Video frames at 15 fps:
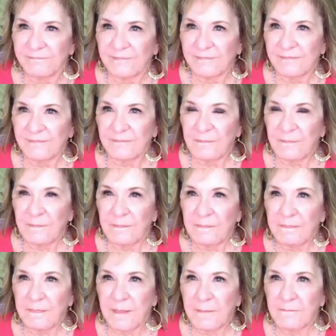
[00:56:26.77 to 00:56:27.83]
Well, that
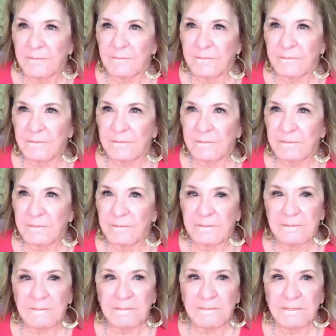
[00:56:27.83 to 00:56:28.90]
was all I needed
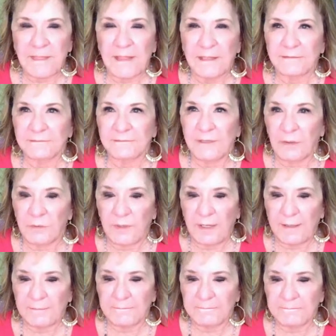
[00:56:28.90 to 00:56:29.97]
to say. So
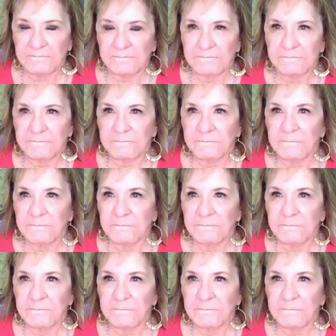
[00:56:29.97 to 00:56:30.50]
So